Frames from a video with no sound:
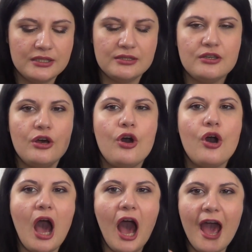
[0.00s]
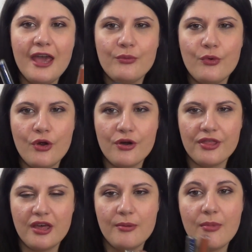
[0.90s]
So I wore
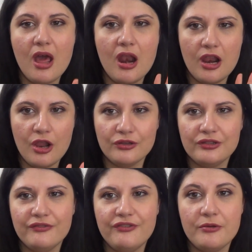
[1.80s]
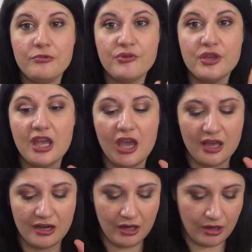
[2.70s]
them a lot in February
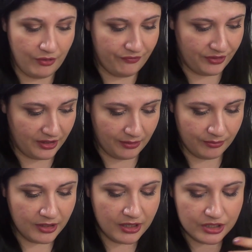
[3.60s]
and loved them.